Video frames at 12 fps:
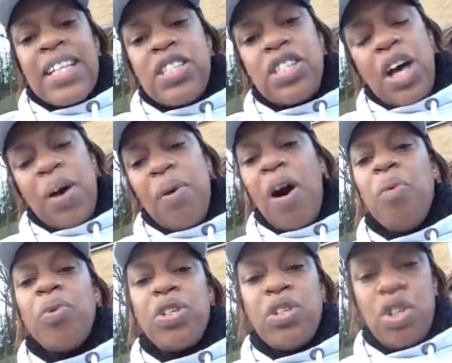So I
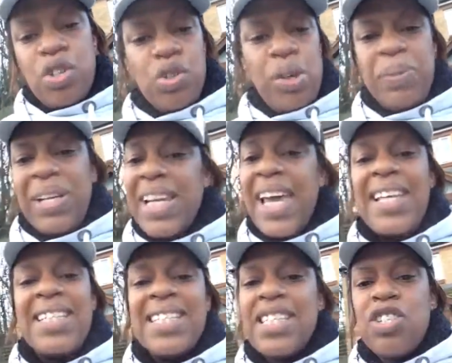want you to join me,
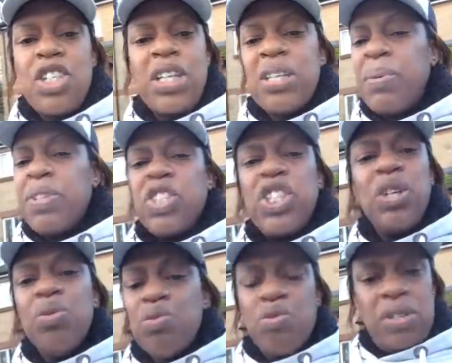ladies and gentlemen,
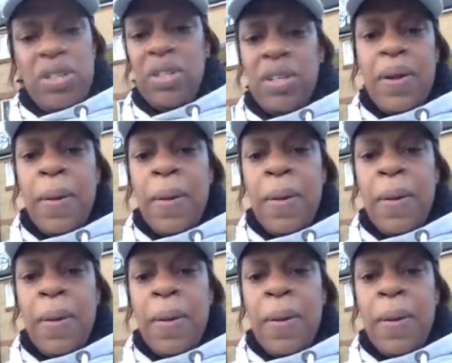children,